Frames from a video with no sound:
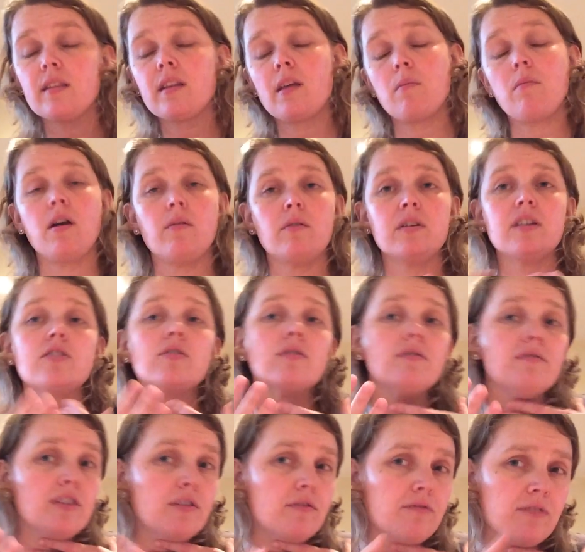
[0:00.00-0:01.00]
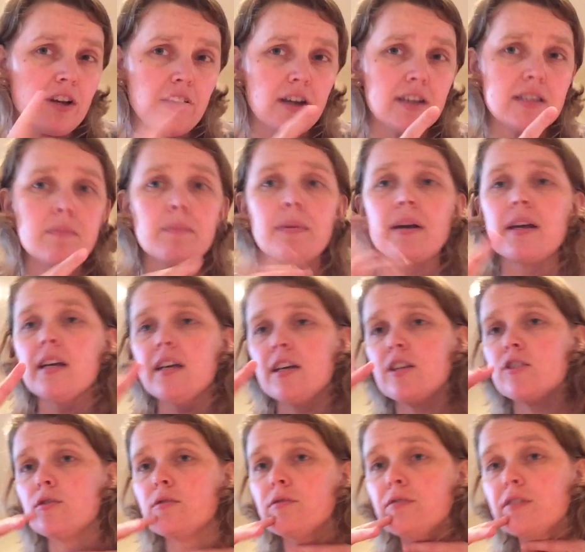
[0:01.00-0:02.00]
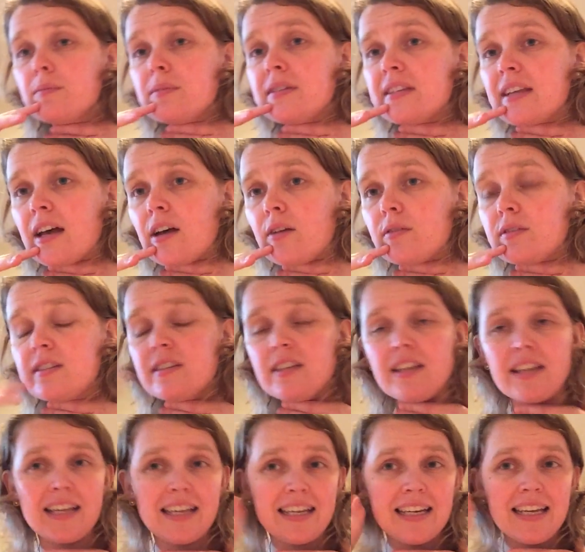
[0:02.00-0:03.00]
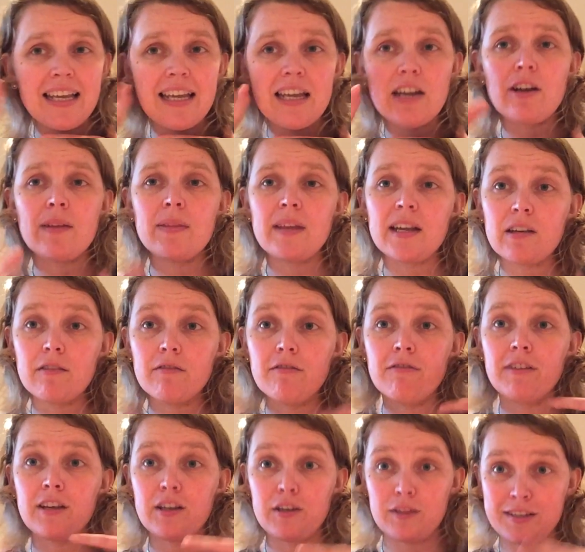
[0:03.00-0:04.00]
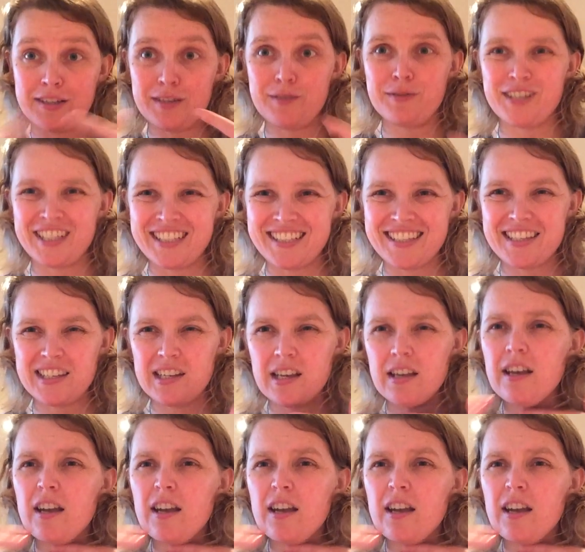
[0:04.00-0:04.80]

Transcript: They might want to do it for you first, but do it for themselves so they can hear and they can feel the difference.